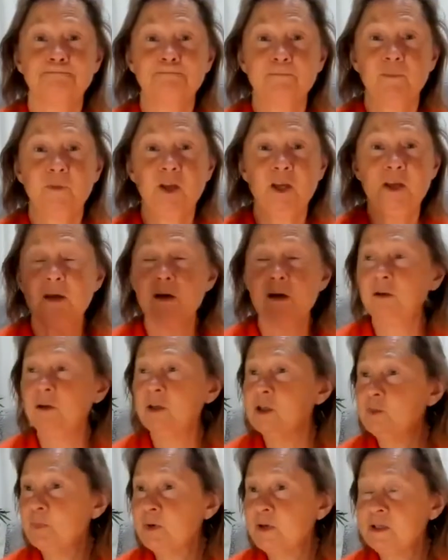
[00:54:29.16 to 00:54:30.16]
the yield
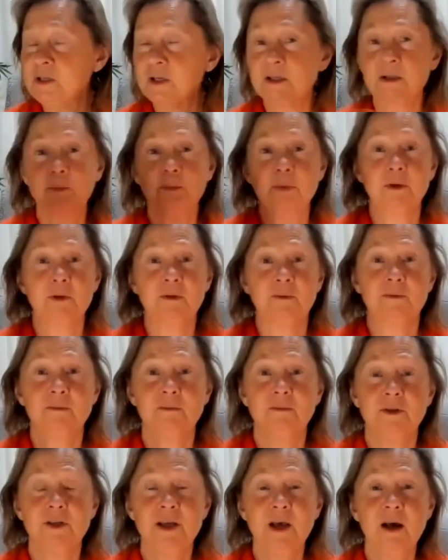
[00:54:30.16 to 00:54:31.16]
is predictable
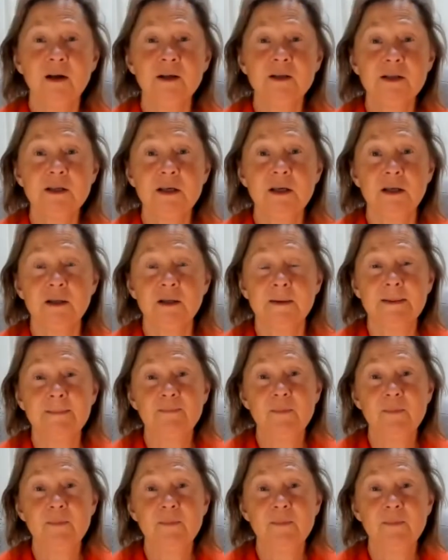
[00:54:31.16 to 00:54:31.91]
guaranteed